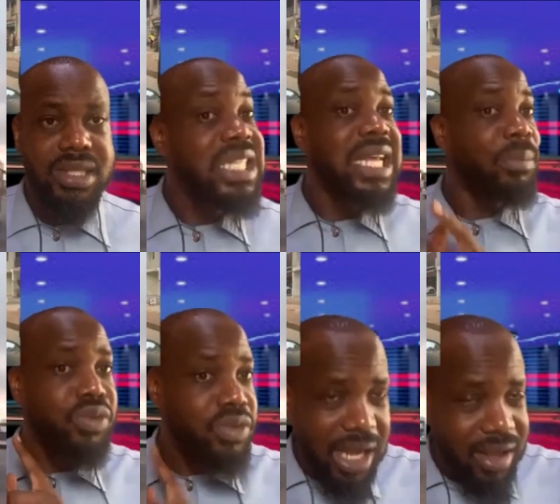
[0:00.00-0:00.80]
That's
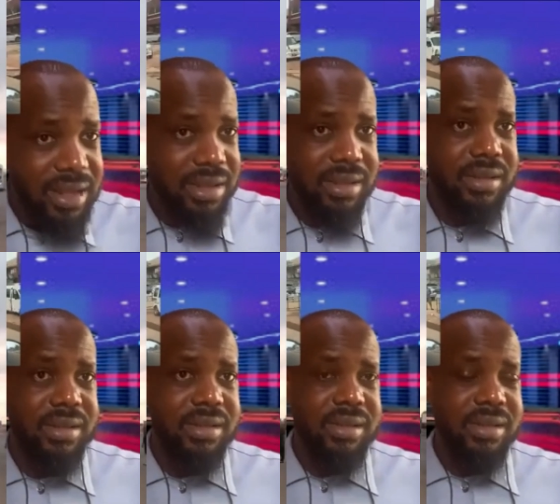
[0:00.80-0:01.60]
Abuja
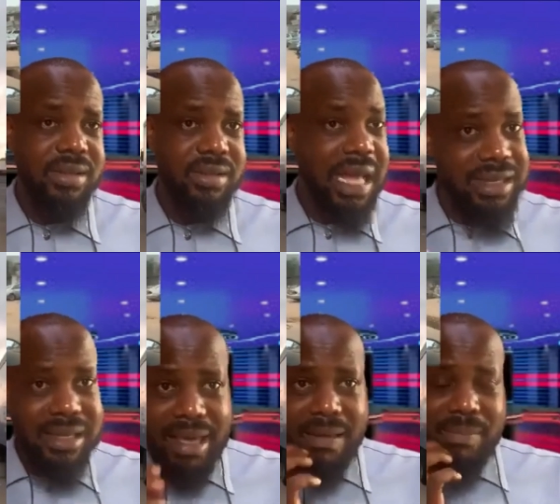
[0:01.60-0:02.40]

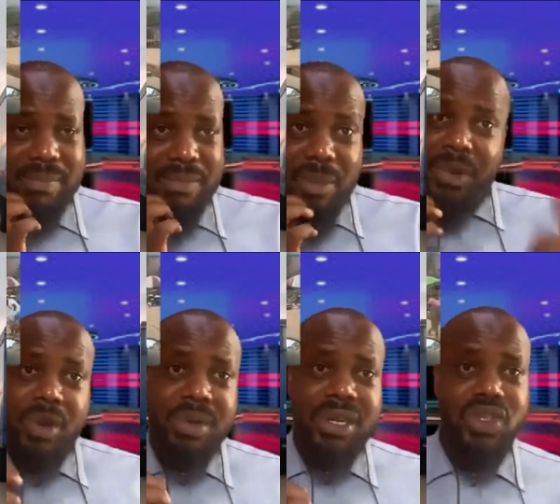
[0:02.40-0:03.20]
that year. We're
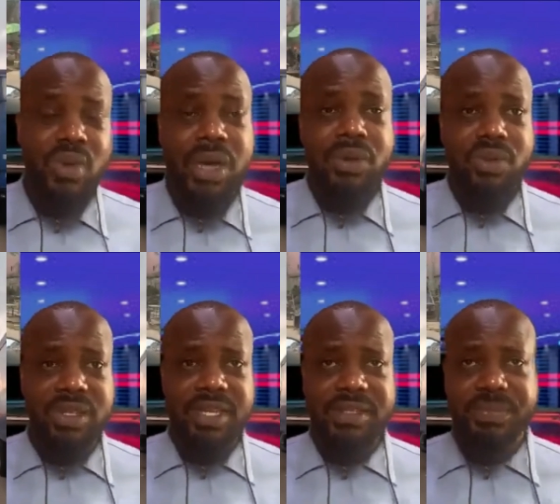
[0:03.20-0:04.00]
coming down to Enugu
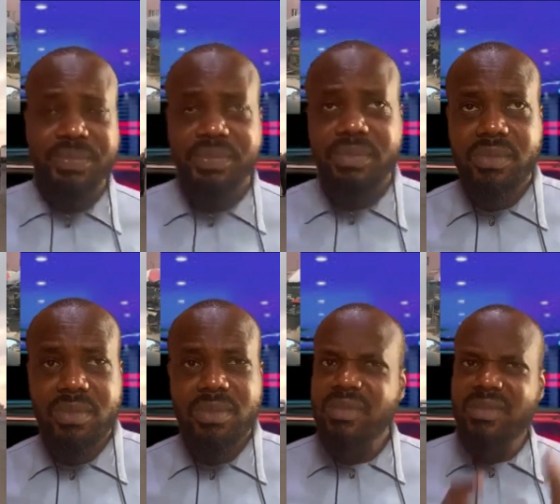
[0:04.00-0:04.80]
State.
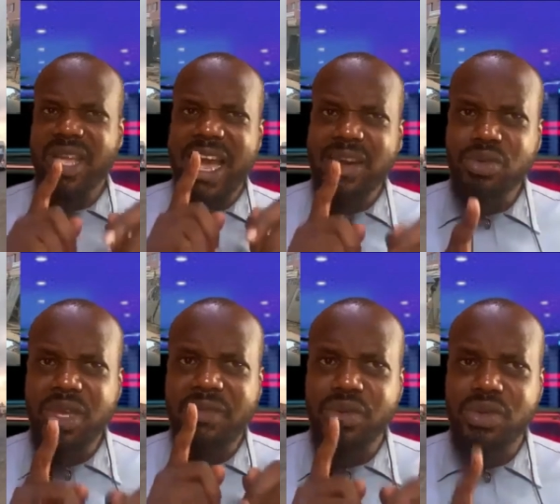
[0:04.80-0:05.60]
I don't
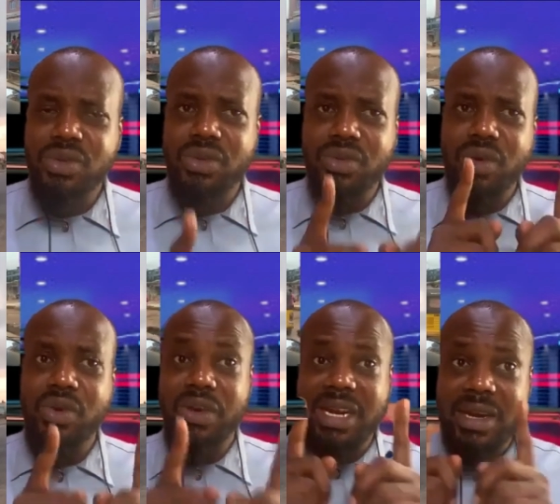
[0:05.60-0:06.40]
know if you
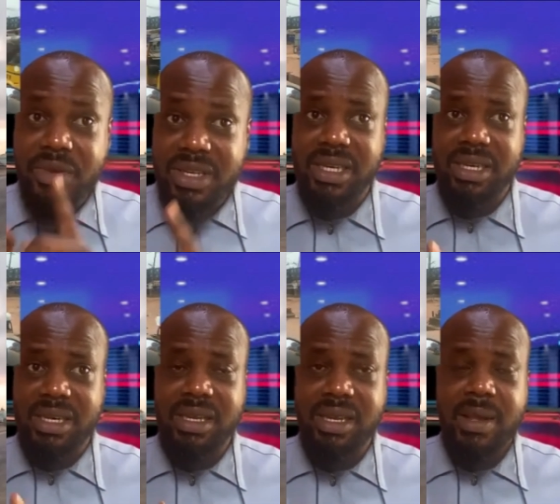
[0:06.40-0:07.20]
saw
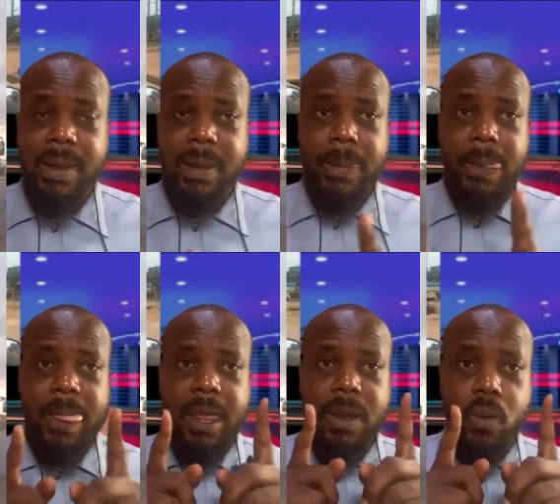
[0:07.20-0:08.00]
recently
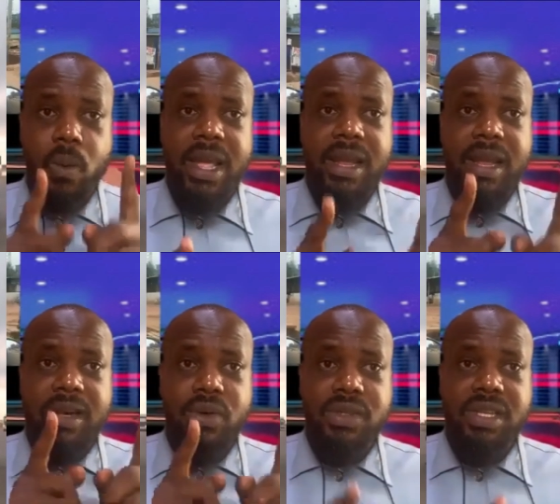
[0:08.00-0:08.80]
where
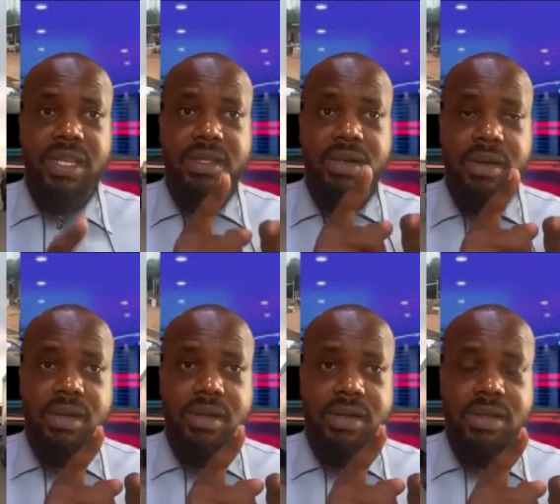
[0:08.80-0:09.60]
Enugu State
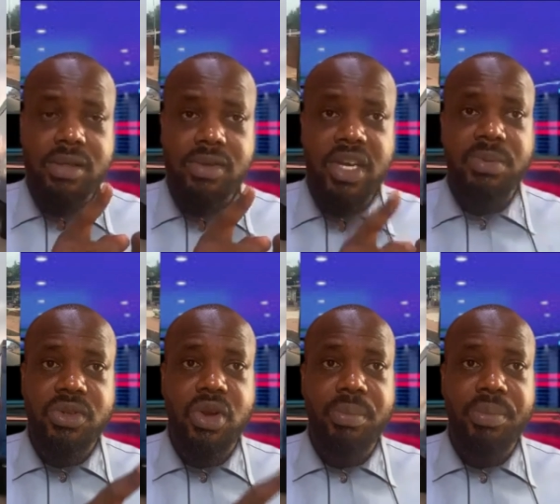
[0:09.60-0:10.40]

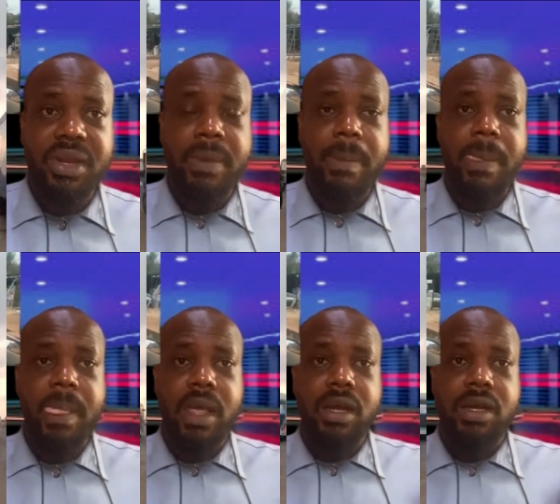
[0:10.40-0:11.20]
Transport Company
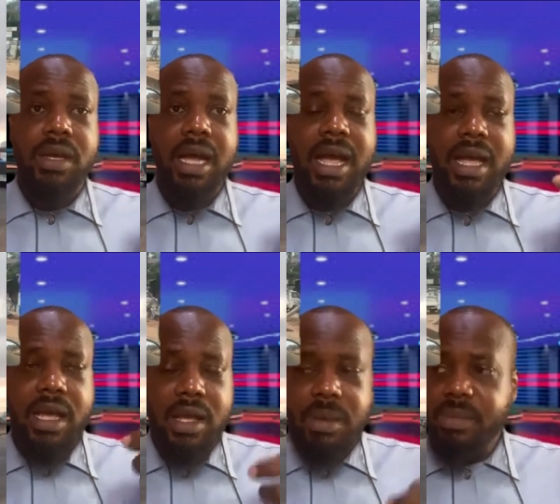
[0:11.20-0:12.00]

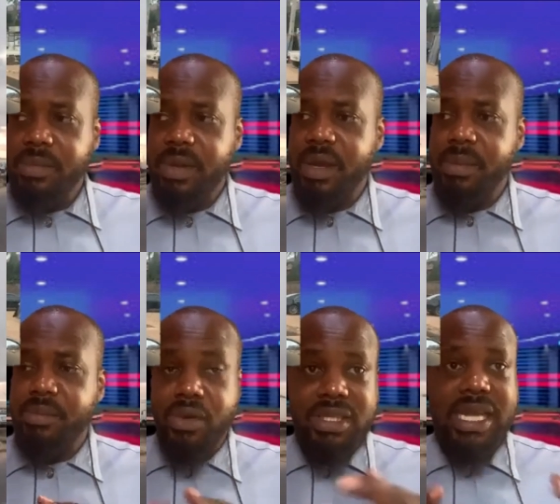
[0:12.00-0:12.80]

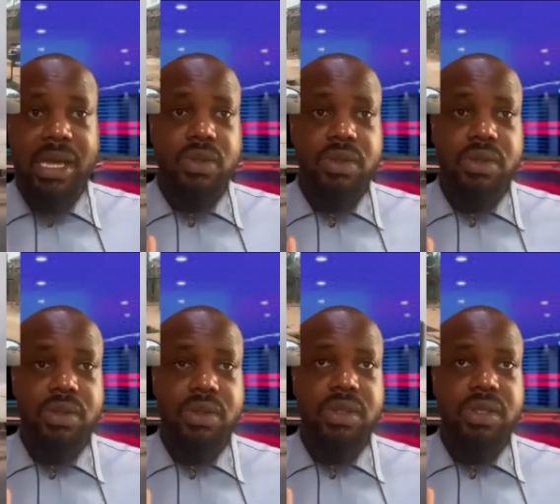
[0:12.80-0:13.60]
brought out
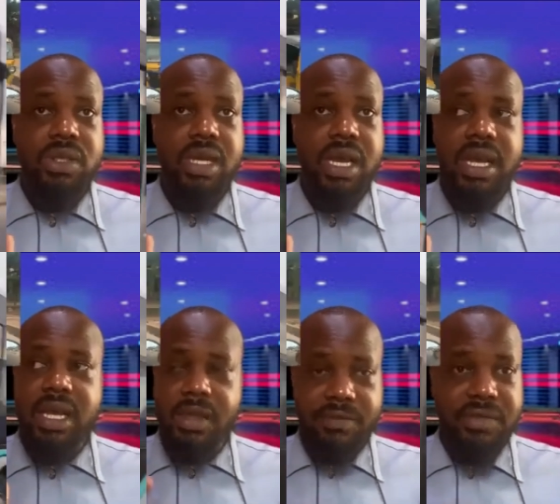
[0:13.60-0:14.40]
a